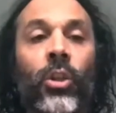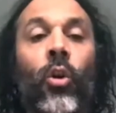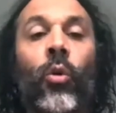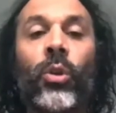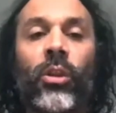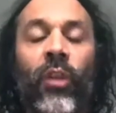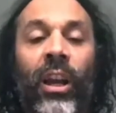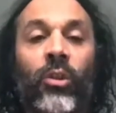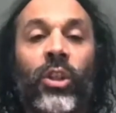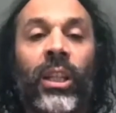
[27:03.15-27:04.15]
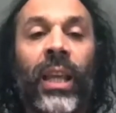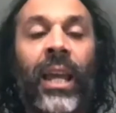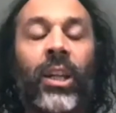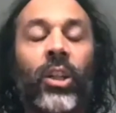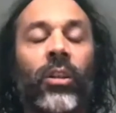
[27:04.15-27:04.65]
always a
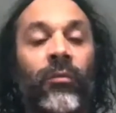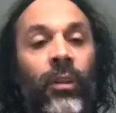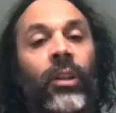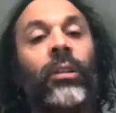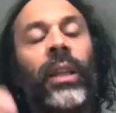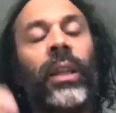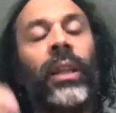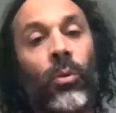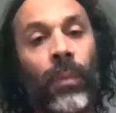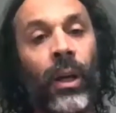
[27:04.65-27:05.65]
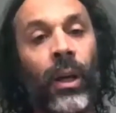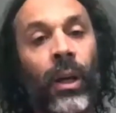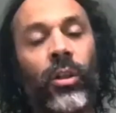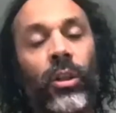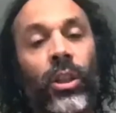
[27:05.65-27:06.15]
reconciliation that can lead to
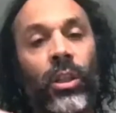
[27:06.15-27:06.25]
emergence.